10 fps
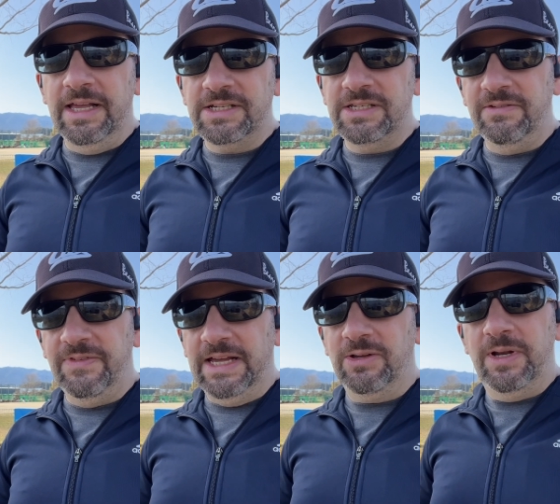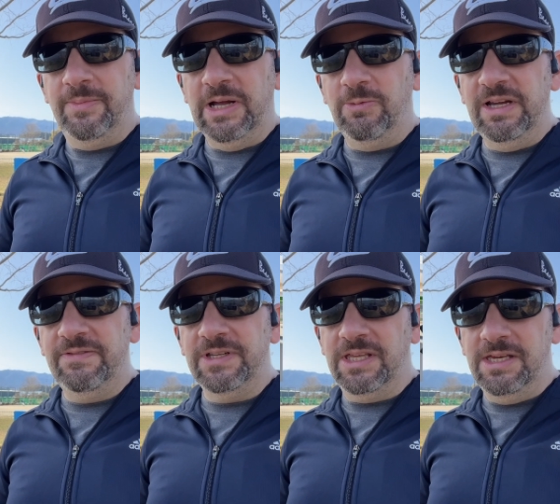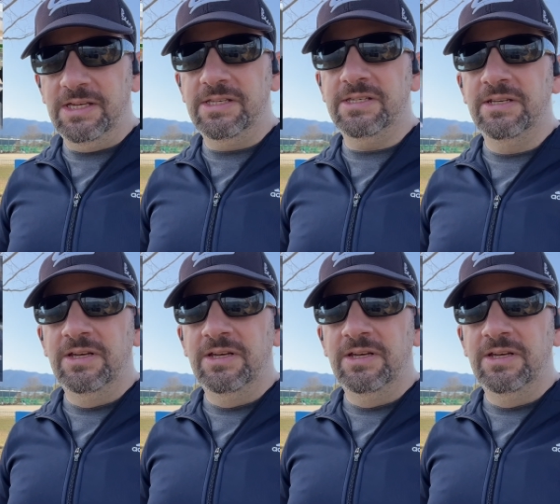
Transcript: actually evacuated my wife and kids